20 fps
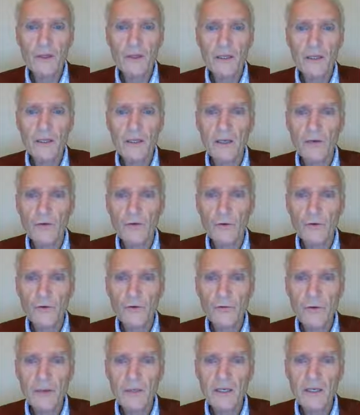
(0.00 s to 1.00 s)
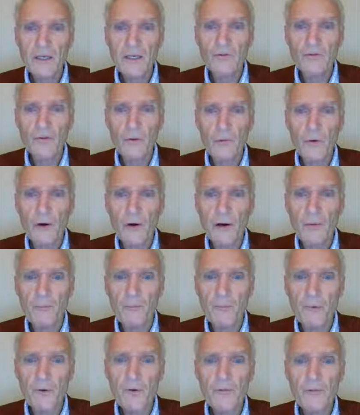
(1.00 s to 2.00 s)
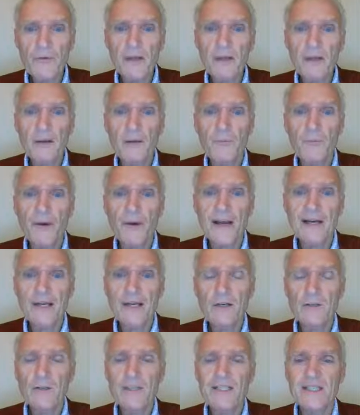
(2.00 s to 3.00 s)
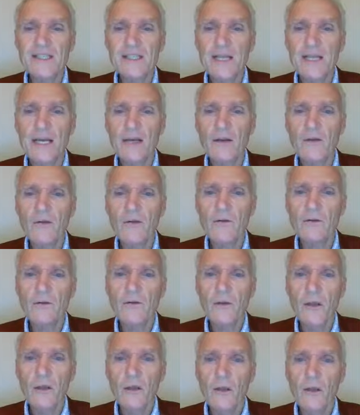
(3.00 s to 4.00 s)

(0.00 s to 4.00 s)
with the ketone treatment is that we're improving brain energy status.